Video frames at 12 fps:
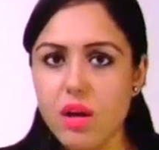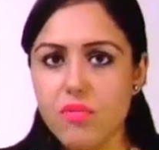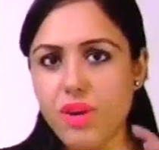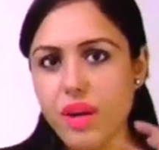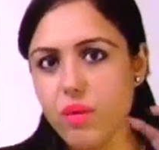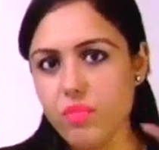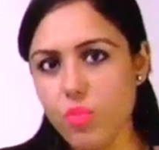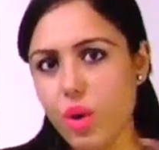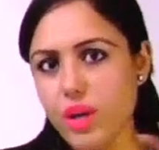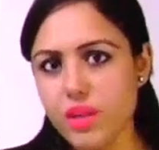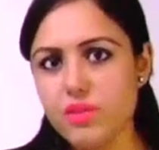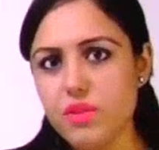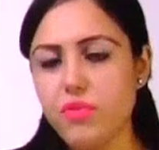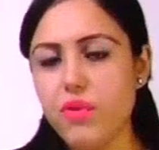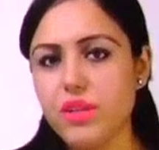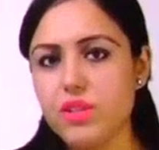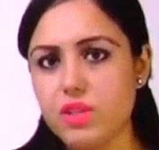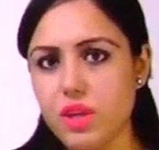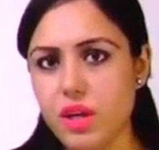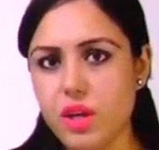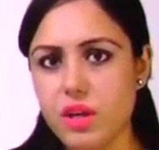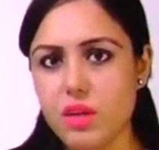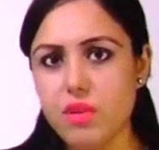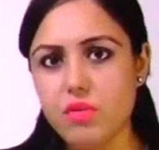When body is in fed state,